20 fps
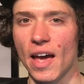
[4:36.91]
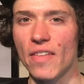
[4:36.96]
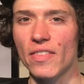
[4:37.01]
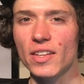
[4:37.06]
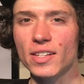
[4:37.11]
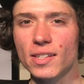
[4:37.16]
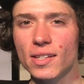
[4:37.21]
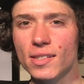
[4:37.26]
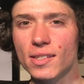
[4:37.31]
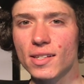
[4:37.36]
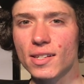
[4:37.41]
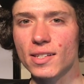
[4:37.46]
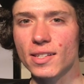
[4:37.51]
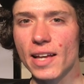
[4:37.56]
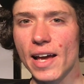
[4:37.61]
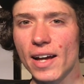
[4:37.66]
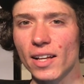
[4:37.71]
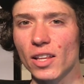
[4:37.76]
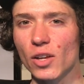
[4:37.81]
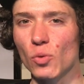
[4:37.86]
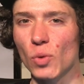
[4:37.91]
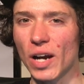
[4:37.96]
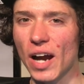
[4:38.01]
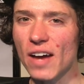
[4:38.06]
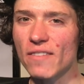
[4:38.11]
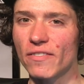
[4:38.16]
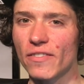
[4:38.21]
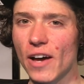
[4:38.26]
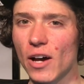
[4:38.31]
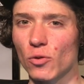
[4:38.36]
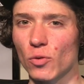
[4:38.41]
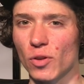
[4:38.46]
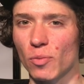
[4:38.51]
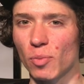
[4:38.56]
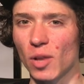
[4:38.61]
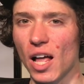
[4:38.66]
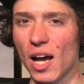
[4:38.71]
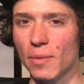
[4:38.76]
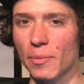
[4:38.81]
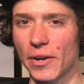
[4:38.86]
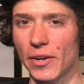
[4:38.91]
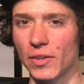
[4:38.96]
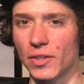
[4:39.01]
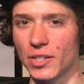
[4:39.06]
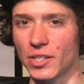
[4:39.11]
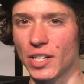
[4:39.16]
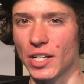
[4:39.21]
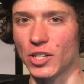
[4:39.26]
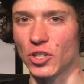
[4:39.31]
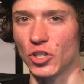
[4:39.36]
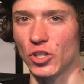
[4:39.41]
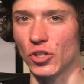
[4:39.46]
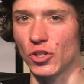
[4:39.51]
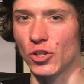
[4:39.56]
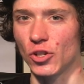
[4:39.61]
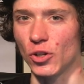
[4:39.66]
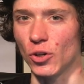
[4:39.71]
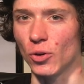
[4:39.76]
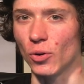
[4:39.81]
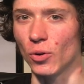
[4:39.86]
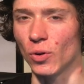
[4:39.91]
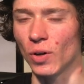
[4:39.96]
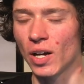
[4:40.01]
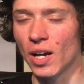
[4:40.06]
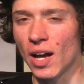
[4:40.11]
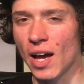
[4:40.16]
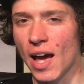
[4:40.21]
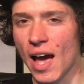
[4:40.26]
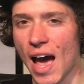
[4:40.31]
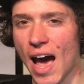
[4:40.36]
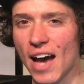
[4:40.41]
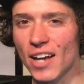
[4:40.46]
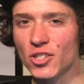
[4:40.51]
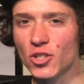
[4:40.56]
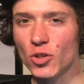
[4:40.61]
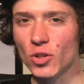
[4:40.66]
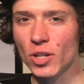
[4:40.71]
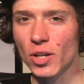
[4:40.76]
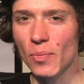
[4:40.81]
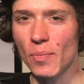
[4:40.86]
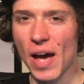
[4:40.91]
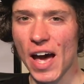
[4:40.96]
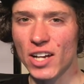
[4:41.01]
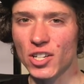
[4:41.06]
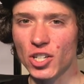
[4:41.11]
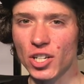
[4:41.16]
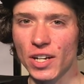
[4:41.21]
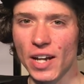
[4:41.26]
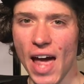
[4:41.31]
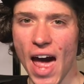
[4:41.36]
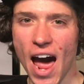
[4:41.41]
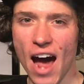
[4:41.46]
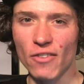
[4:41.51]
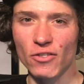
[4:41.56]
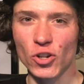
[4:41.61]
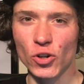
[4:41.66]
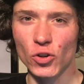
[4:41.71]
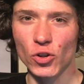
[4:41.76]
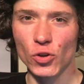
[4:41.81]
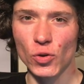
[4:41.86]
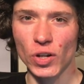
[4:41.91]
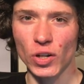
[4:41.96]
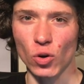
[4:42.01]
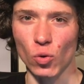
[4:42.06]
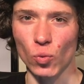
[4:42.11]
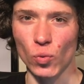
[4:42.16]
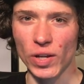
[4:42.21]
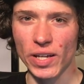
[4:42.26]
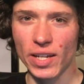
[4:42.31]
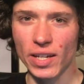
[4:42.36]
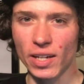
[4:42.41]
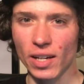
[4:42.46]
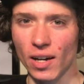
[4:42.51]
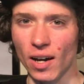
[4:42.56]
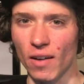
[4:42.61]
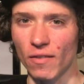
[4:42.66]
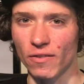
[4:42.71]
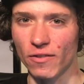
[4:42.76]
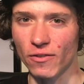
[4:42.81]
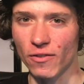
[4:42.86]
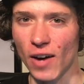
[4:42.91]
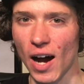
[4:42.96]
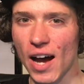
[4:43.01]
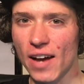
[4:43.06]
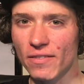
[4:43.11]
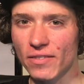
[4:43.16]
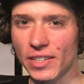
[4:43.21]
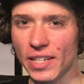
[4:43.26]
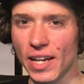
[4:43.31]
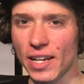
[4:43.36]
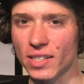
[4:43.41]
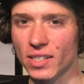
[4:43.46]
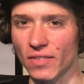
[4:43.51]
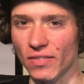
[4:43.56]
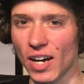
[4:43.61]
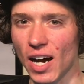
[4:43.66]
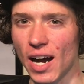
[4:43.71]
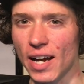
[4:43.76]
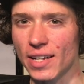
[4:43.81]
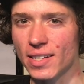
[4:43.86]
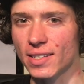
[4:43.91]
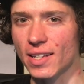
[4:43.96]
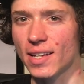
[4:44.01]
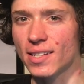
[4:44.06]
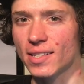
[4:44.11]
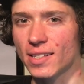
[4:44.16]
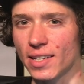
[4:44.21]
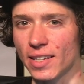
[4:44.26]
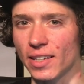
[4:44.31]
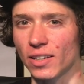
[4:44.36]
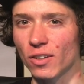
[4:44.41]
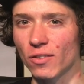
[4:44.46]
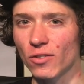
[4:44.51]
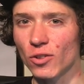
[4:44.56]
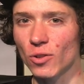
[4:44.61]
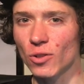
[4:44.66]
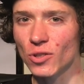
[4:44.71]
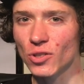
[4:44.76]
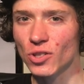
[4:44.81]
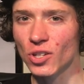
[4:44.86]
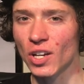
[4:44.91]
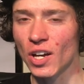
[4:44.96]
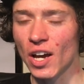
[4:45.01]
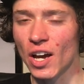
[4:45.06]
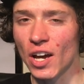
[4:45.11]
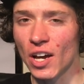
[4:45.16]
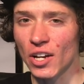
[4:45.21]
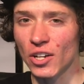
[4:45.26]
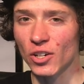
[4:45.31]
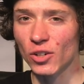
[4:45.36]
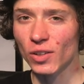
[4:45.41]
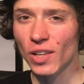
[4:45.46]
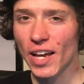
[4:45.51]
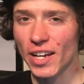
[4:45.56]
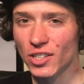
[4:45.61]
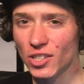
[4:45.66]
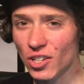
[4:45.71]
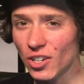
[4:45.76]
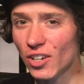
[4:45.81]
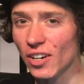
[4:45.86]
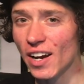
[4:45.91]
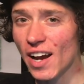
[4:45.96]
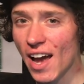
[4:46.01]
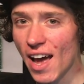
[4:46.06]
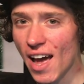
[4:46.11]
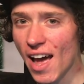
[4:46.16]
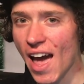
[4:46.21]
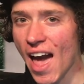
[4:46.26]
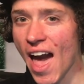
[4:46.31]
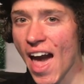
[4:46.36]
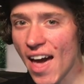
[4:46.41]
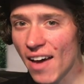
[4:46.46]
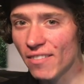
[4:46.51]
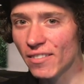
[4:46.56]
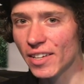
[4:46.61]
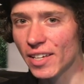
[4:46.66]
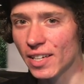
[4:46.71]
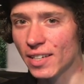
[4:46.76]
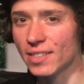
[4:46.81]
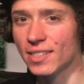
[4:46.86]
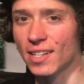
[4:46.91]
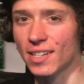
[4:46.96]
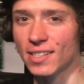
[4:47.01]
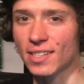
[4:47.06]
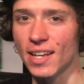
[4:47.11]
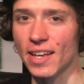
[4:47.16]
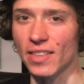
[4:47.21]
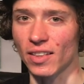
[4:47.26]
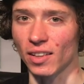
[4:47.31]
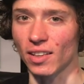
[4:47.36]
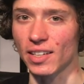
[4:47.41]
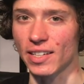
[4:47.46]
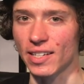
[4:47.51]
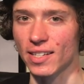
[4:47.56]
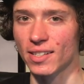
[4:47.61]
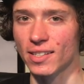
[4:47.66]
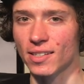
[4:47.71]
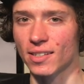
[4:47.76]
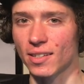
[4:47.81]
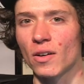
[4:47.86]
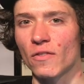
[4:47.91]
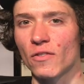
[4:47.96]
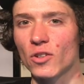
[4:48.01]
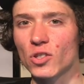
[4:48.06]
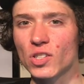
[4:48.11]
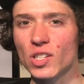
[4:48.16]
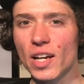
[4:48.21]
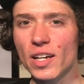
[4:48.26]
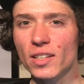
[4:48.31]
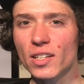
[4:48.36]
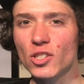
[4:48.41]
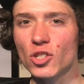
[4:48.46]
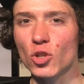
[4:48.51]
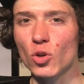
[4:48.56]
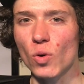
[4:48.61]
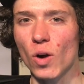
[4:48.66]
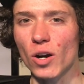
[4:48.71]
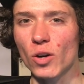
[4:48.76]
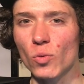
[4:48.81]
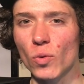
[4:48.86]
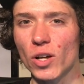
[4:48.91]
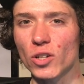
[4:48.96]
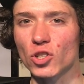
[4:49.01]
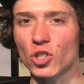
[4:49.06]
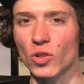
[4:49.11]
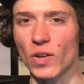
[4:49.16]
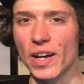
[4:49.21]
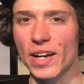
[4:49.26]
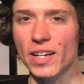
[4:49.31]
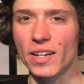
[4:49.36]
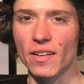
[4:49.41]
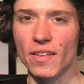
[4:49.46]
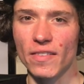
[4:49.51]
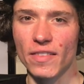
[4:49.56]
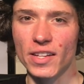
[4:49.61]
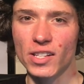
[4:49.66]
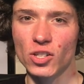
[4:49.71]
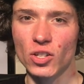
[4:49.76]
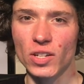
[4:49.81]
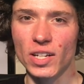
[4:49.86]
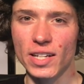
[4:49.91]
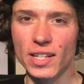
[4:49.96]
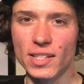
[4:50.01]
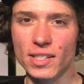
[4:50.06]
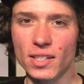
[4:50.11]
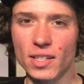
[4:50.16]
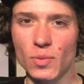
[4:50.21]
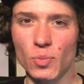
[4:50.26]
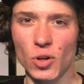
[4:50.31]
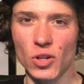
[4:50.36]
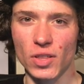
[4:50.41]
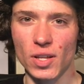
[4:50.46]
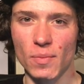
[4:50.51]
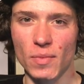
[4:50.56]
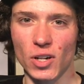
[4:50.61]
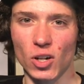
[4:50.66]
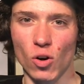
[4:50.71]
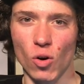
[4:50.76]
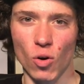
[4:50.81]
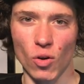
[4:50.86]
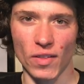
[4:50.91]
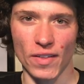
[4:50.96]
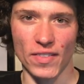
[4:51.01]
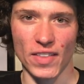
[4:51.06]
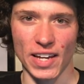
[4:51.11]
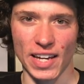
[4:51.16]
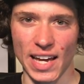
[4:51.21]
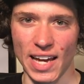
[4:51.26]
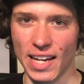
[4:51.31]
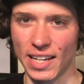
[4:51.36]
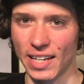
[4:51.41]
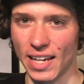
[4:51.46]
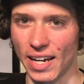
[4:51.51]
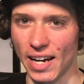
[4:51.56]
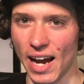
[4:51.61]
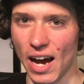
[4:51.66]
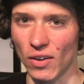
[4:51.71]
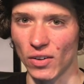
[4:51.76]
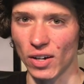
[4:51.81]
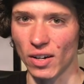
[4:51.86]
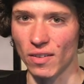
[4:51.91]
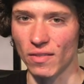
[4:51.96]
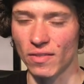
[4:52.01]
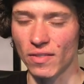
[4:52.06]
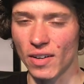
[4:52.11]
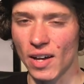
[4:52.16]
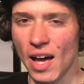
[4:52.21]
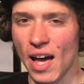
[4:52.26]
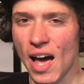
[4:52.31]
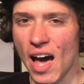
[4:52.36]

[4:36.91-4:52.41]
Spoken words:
And this is exactly what I've found with block periodization too. As you can imagine, after doing a week of 5 days of high-intensity intervals, your legs are heavy, to say the least. For cyclists who aren't well trained, this could easily put them in a hole that they can't get out of.